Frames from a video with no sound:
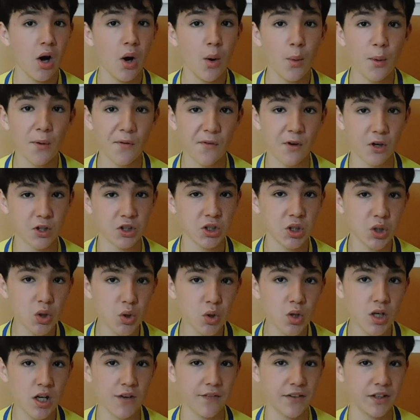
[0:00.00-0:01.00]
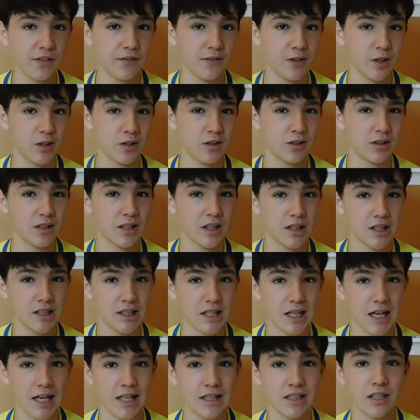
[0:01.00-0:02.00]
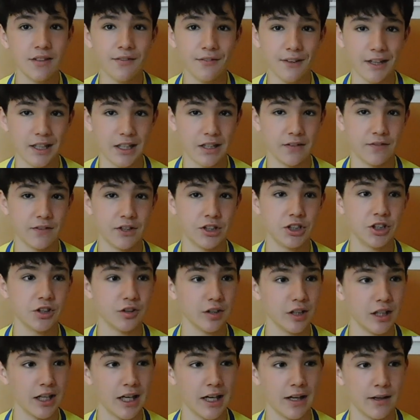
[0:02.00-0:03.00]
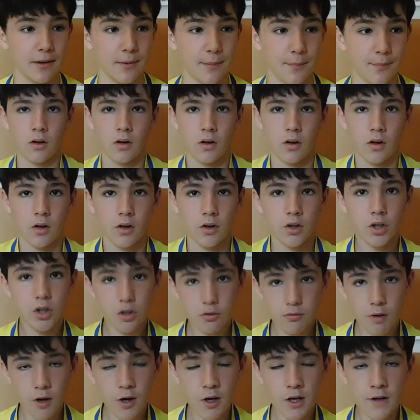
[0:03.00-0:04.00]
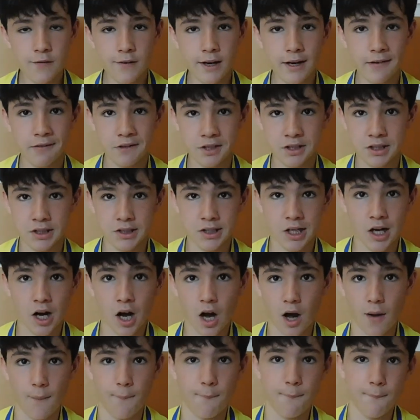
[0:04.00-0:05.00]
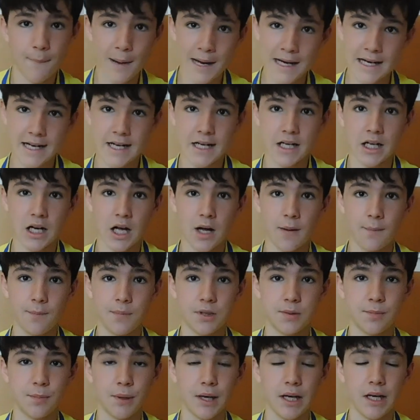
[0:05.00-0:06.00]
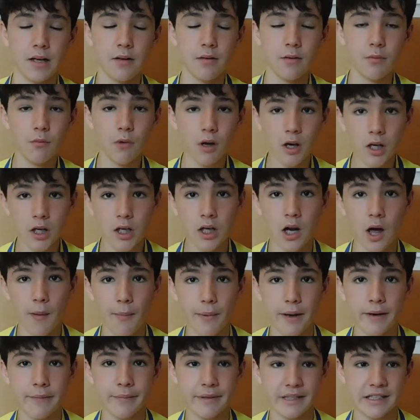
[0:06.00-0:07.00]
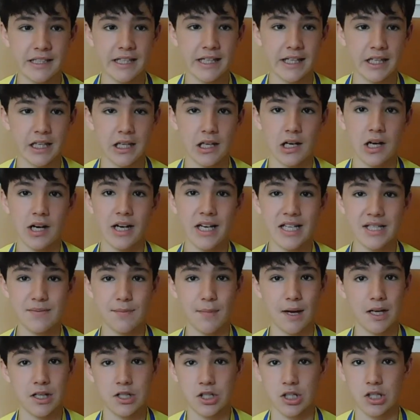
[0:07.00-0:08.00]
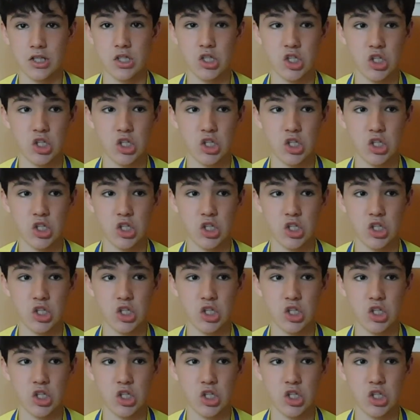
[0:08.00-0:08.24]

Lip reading: We've got it all covered for you today, so thank you for tuning in. The coronavirus has hurt many clubs, but in one club in particular is Manchester